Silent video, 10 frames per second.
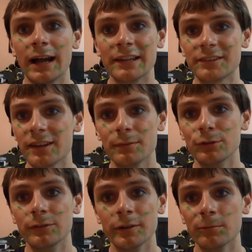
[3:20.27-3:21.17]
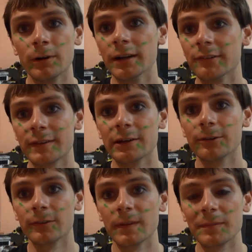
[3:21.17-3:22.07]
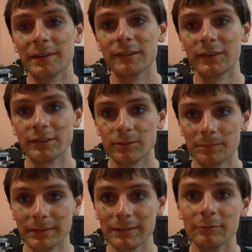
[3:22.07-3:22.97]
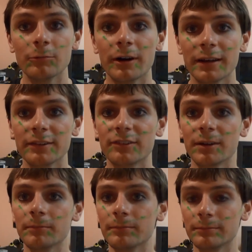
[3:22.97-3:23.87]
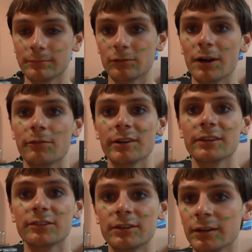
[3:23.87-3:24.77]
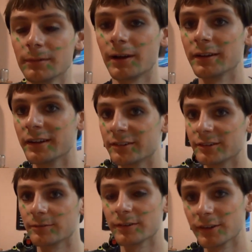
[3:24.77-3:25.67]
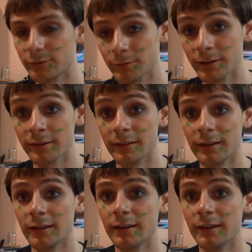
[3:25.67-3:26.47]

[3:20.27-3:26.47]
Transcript: I saw the movie once, and that was only because I wanted some reference to audition for this with,